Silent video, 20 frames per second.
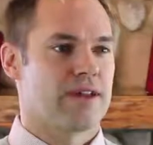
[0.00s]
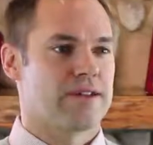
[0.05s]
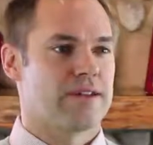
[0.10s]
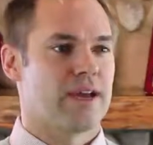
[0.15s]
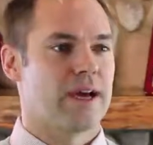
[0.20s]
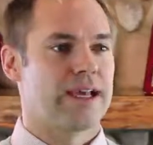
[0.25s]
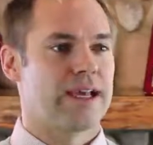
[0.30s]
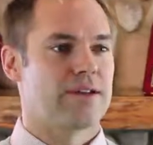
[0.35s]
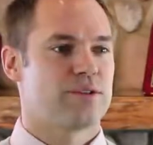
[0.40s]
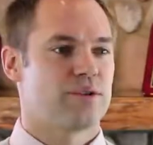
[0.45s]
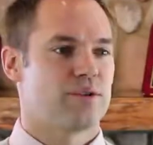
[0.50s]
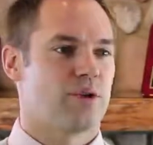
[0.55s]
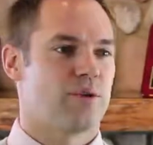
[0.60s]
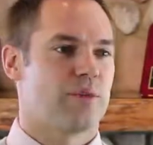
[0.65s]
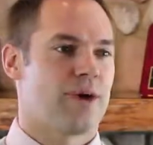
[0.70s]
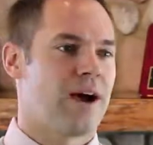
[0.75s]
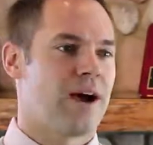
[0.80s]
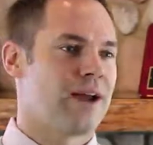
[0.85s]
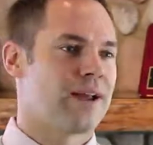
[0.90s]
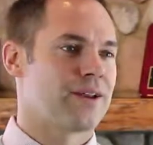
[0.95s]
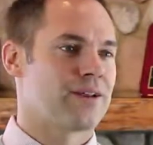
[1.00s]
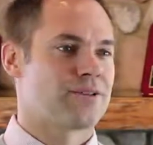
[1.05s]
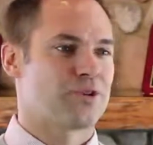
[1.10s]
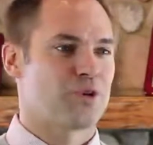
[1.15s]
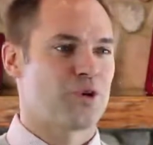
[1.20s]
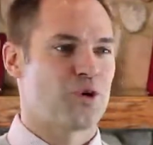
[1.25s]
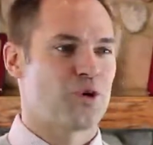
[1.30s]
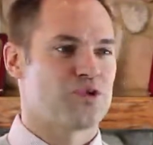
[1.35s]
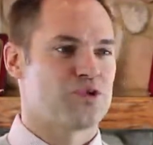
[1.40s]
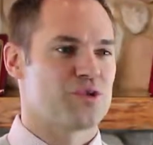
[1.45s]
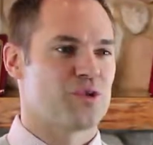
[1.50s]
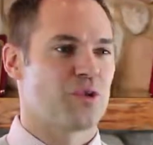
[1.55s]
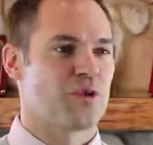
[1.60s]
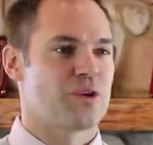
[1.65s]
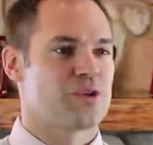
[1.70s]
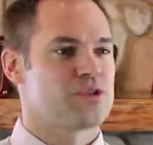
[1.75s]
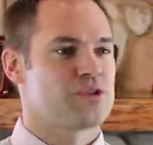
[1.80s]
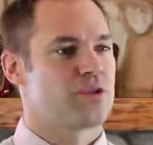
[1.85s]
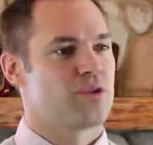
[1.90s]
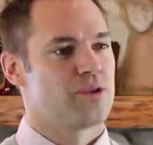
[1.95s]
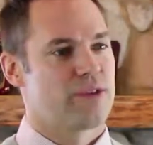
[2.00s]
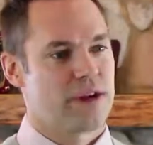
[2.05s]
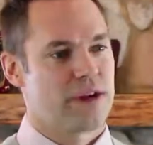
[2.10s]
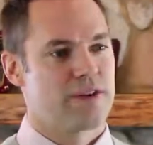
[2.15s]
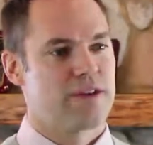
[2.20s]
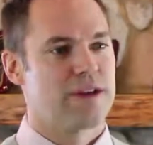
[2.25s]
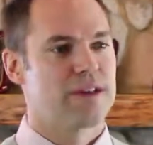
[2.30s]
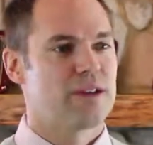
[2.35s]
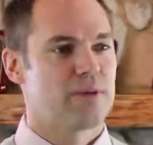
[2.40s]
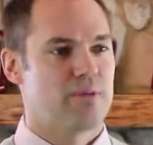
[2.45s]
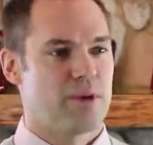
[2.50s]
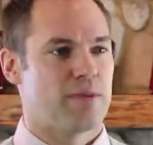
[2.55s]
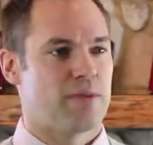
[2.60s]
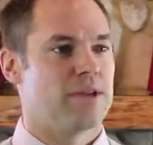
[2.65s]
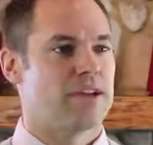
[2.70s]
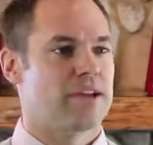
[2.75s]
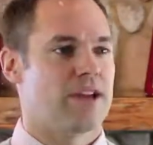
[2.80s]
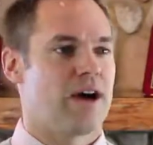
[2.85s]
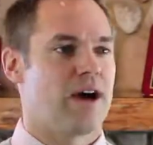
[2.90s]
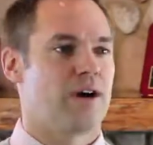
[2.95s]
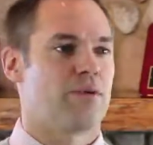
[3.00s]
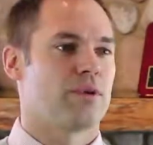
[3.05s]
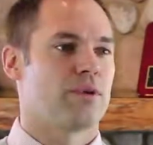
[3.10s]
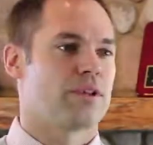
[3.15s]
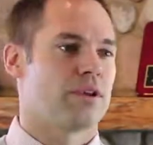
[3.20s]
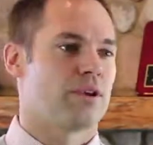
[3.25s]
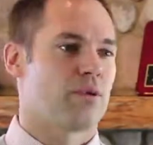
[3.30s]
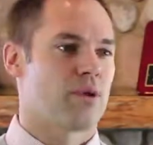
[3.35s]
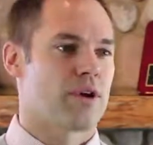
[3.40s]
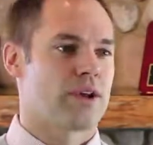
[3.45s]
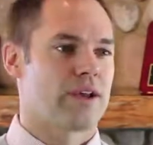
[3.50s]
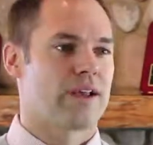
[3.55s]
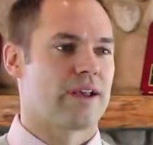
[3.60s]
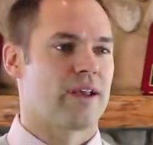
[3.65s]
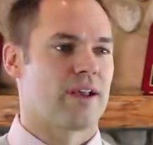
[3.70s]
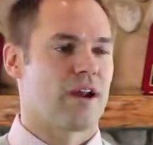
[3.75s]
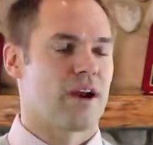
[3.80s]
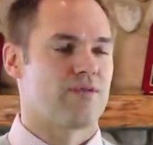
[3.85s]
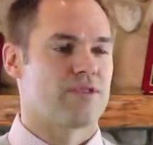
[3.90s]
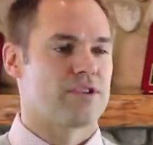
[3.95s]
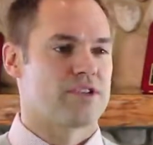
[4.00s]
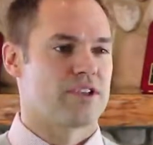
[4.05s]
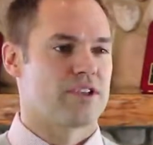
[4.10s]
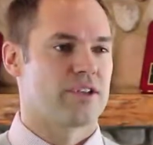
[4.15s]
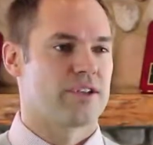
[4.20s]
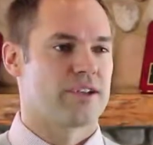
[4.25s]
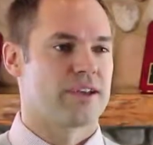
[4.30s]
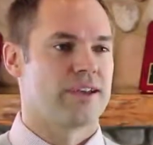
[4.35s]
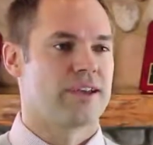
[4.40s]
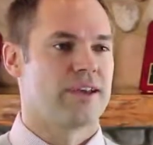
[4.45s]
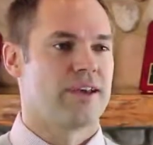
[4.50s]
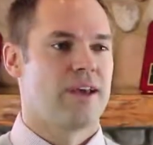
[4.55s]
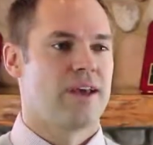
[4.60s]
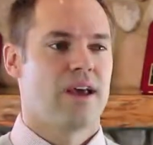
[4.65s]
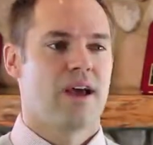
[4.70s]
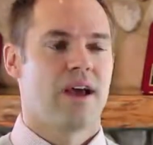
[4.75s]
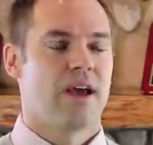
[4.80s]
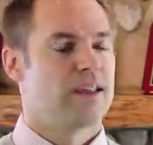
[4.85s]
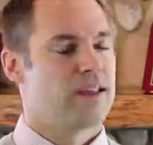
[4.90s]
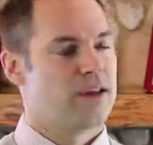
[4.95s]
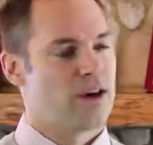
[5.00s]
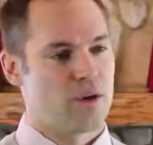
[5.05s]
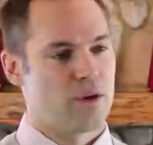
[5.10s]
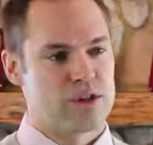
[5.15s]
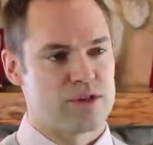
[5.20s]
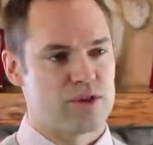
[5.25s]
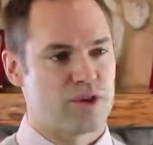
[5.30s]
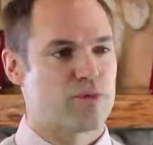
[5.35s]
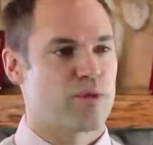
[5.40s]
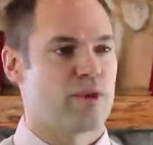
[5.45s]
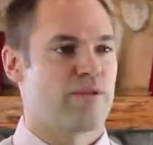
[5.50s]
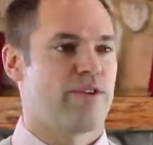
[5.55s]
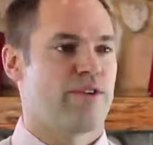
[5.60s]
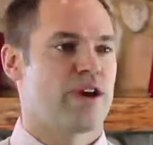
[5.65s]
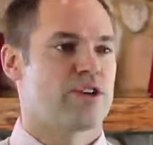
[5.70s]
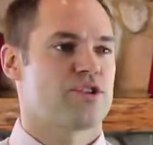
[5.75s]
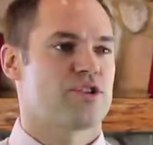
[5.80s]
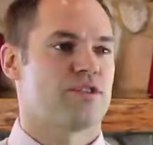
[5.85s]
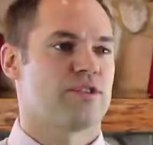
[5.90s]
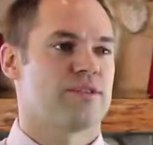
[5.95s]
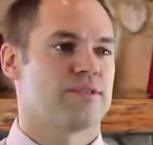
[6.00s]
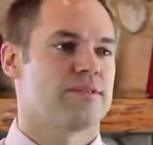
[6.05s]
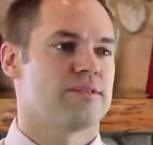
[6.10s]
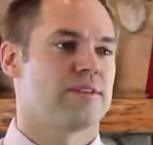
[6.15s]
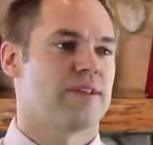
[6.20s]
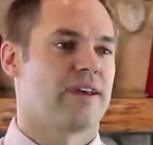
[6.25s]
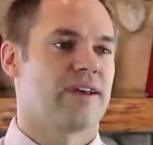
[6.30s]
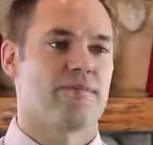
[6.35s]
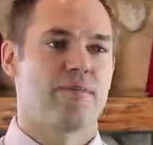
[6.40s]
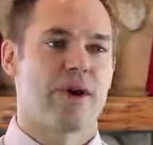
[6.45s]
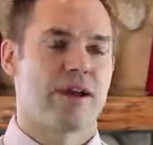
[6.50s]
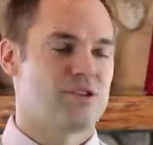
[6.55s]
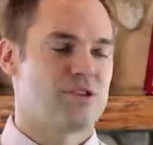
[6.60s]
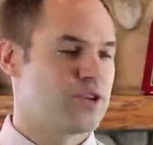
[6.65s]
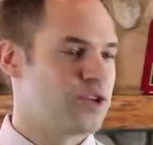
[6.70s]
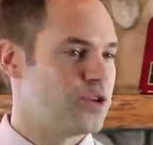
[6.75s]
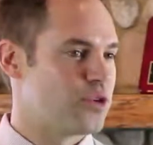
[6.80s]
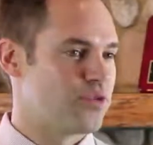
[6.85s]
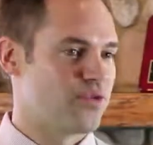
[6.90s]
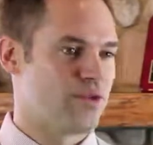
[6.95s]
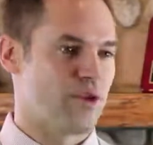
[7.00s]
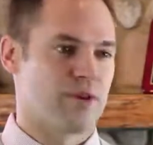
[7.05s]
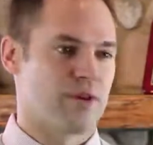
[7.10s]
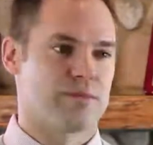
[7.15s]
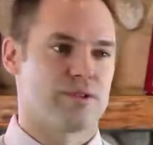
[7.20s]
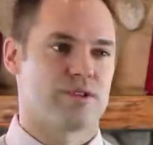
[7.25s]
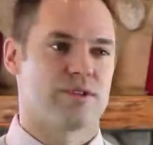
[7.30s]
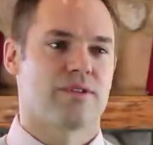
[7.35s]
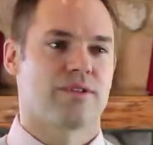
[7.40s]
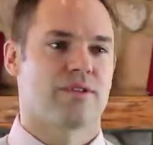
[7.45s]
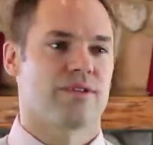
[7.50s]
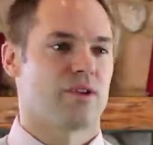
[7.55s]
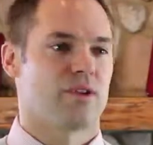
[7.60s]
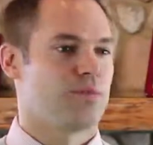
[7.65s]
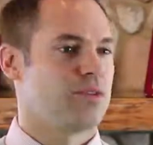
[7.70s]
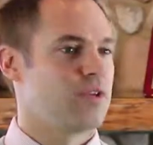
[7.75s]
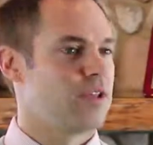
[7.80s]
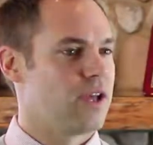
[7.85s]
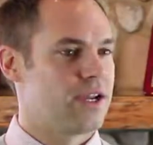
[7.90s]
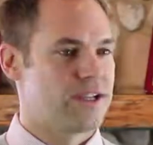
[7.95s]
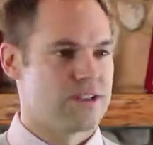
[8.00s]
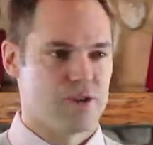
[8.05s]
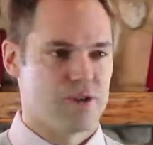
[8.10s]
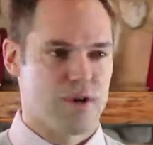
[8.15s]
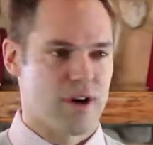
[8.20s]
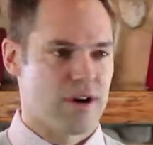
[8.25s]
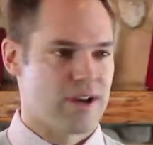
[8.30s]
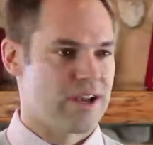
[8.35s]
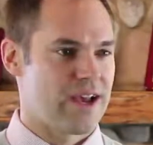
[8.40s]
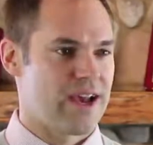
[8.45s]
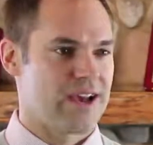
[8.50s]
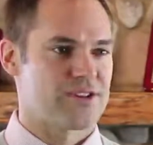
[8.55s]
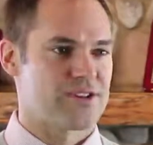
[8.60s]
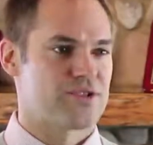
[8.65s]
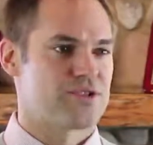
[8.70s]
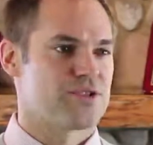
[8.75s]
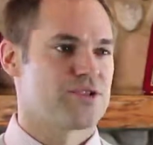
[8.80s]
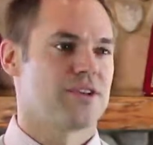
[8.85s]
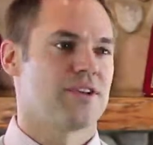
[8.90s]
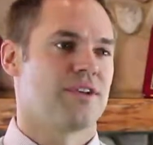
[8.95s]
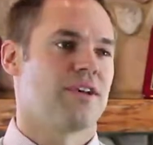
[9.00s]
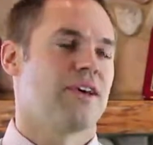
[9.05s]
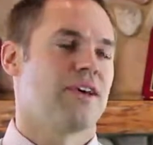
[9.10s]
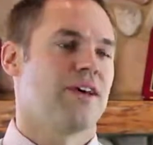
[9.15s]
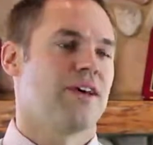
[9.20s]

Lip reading: at night or behind closed doors, so they're in the public eye when they're working at our facility, and they always look professional. They have matching uniforms. They're polite to our guests.